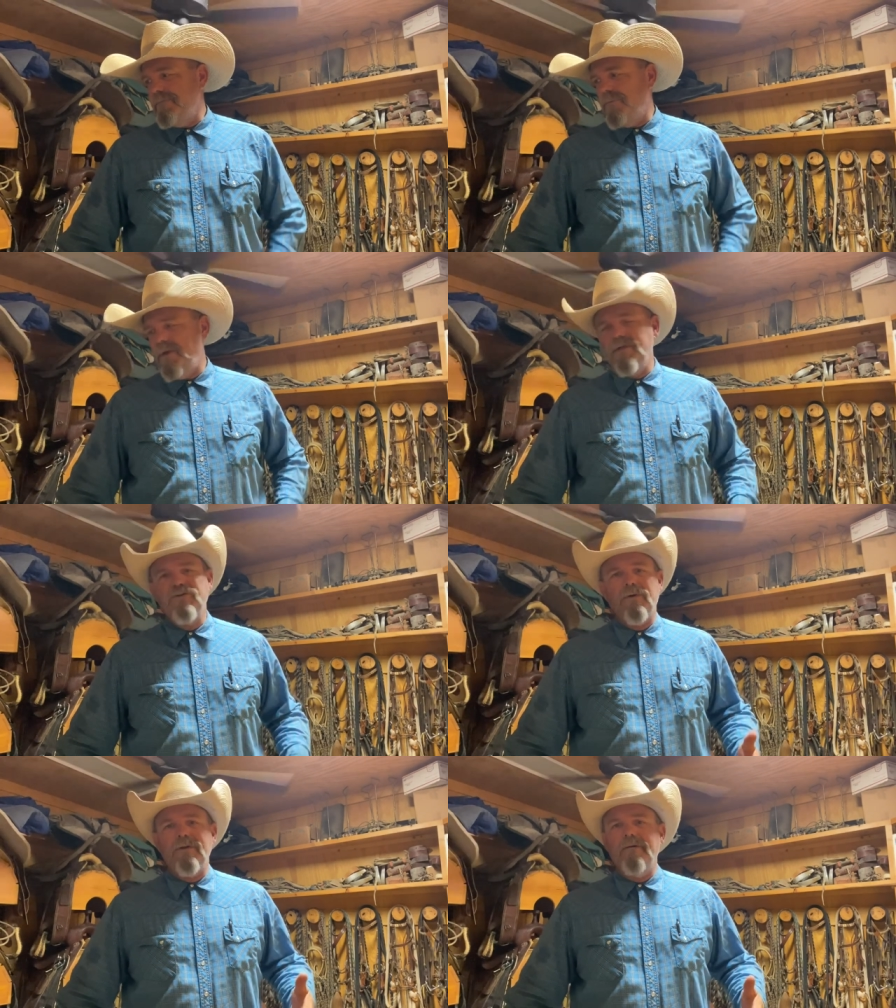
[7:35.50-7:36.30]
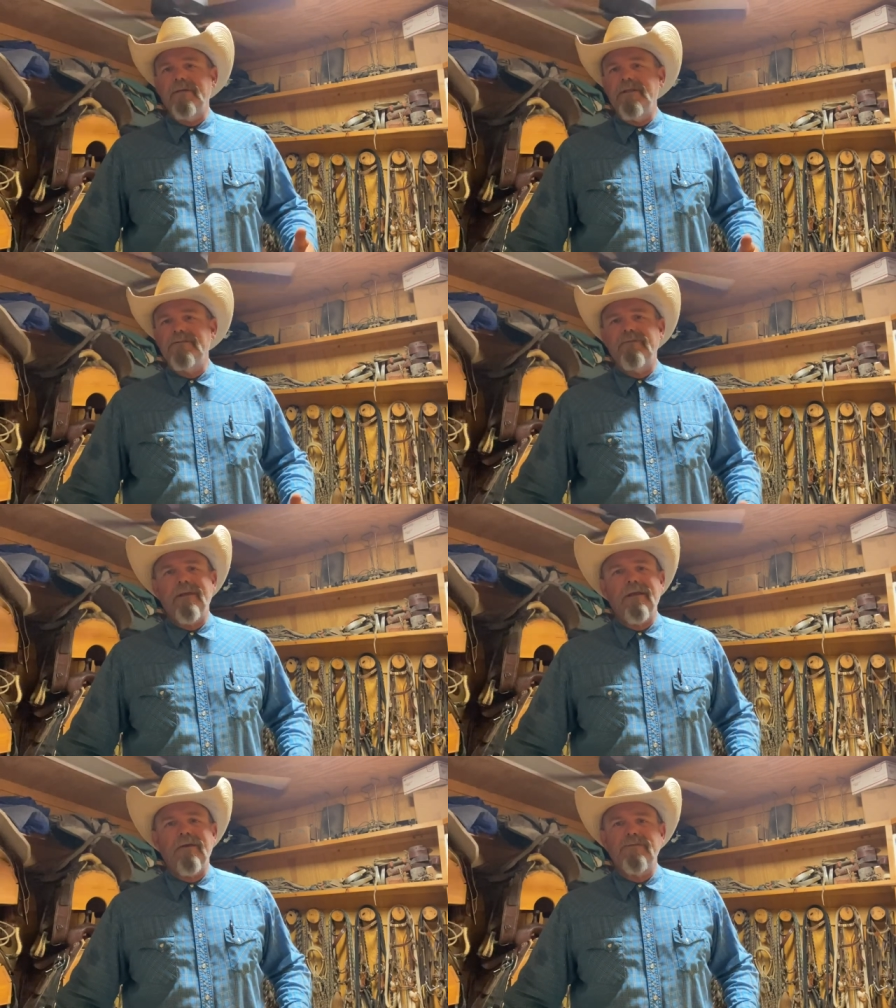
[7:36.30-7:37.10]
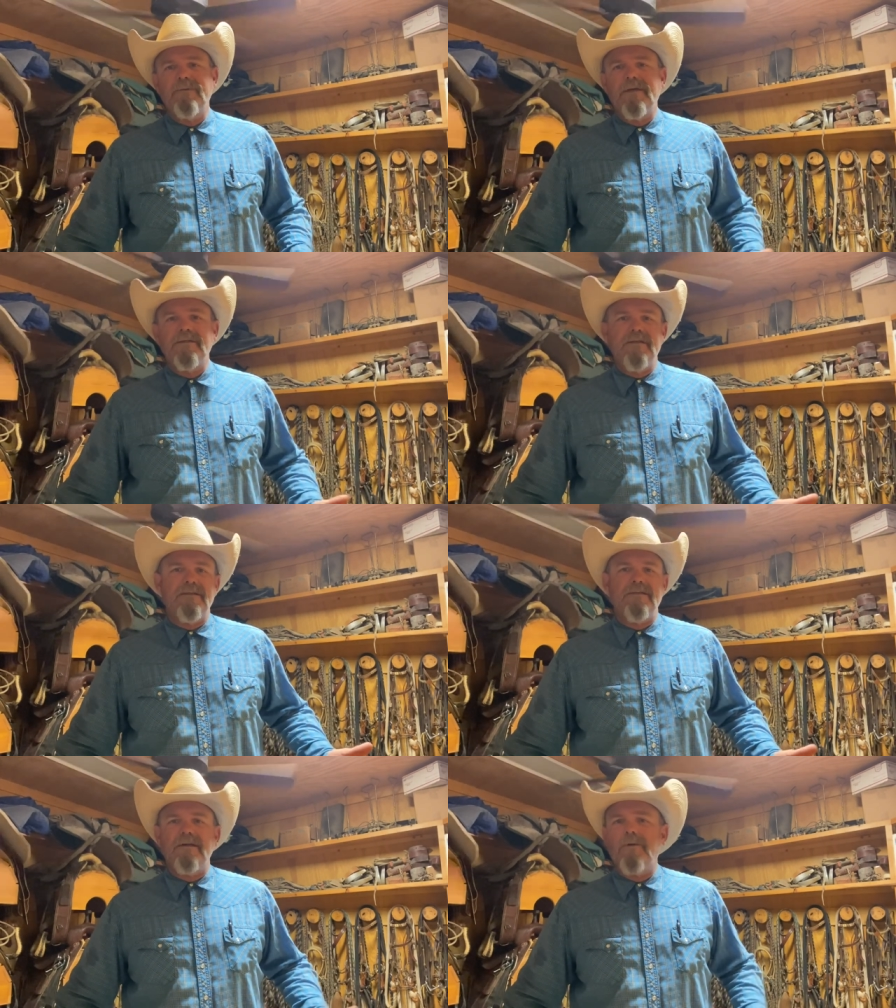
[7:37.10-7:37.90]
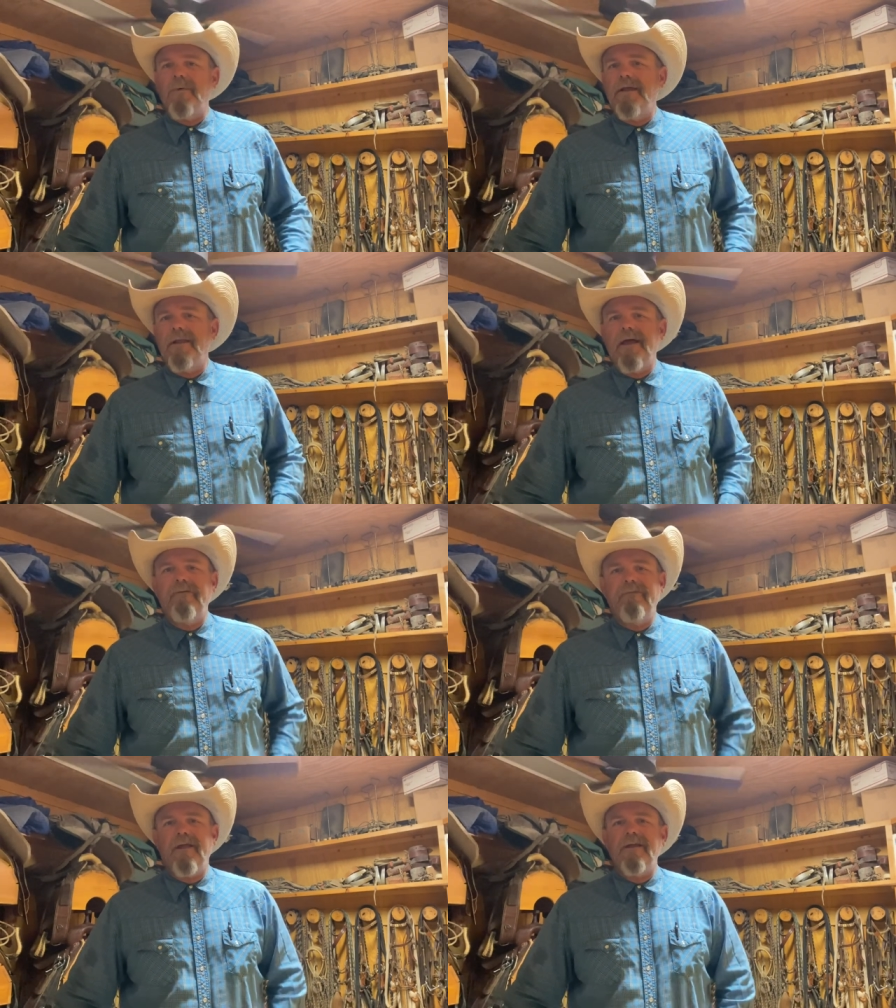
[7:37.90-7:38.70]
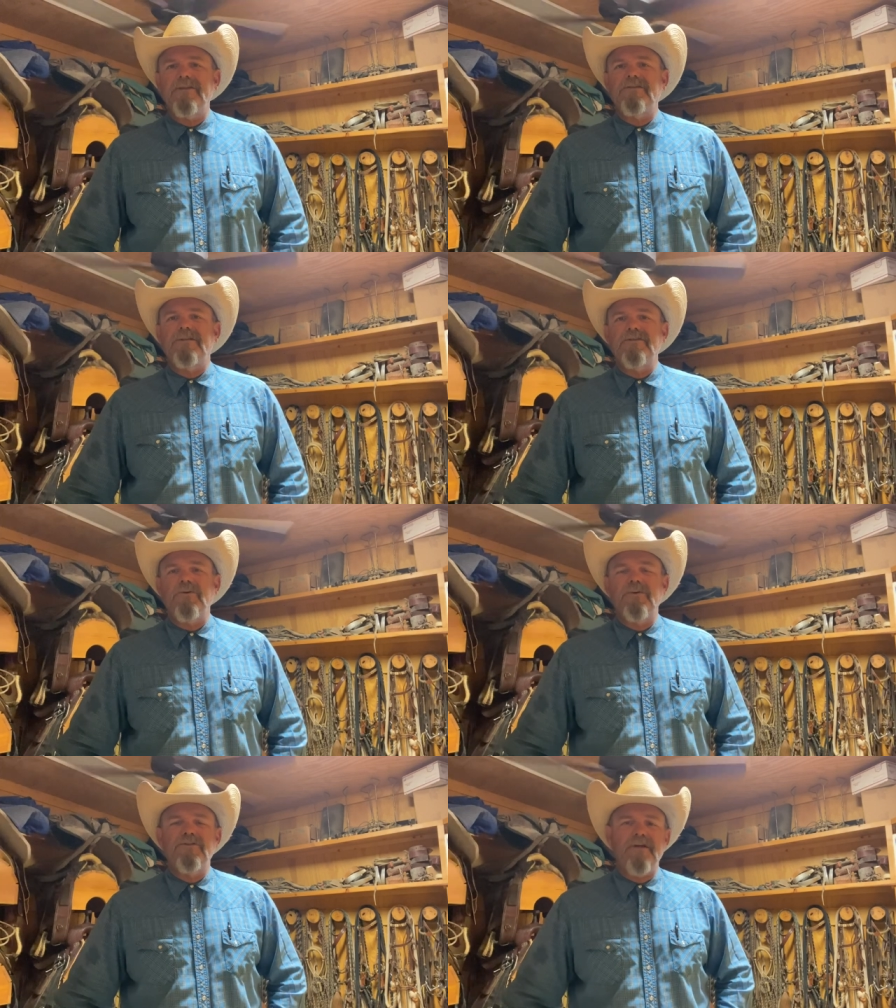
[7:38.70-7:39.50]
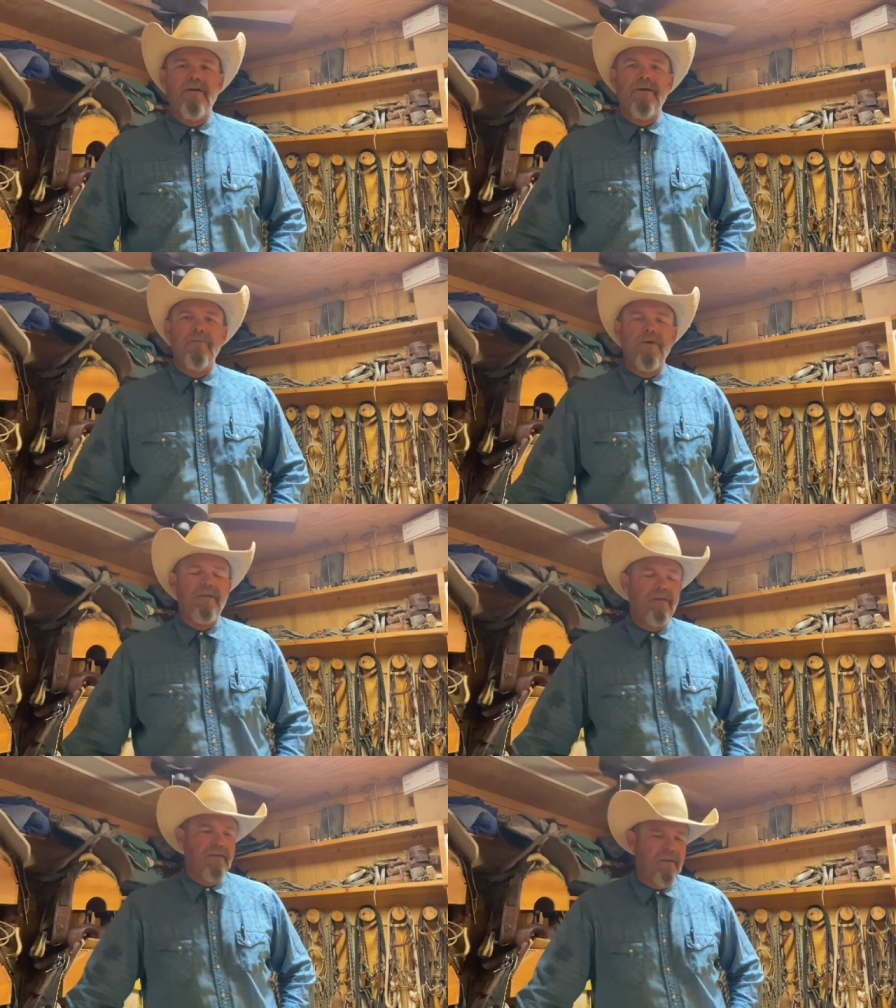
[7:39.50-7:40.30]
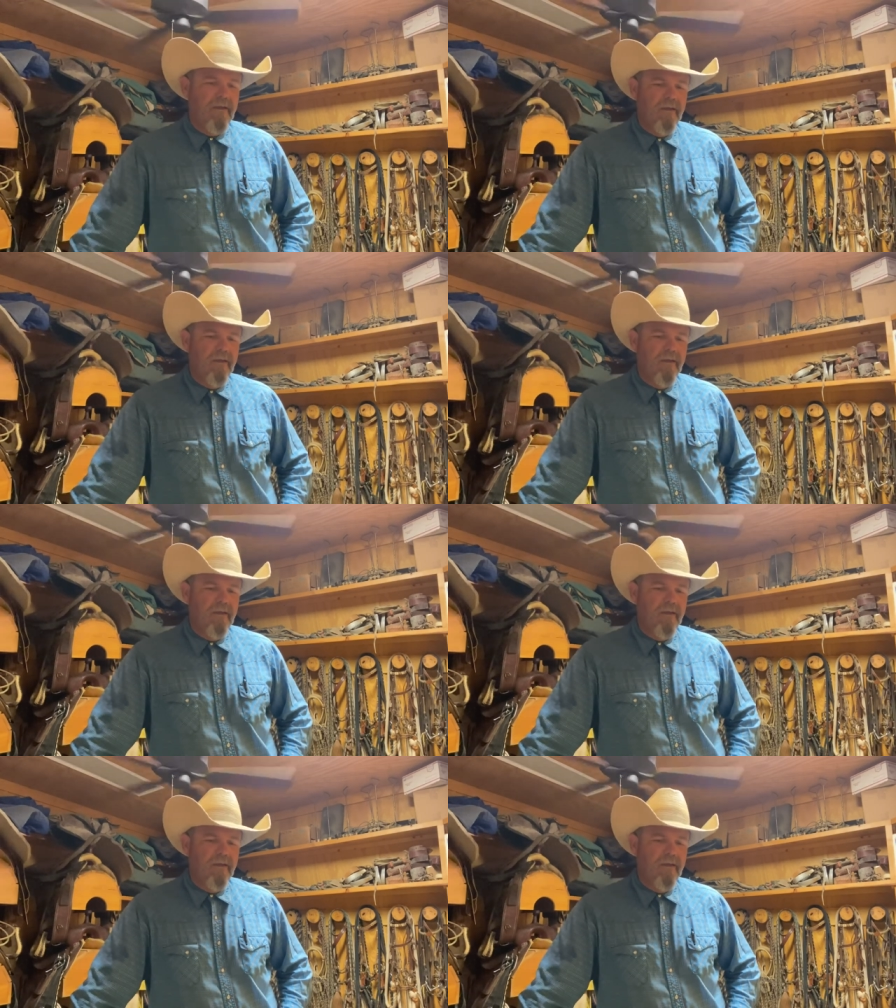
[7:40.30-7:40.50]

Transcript: we enjoy doing these videos because this is our way of life and I just enjoy sharing it with you and,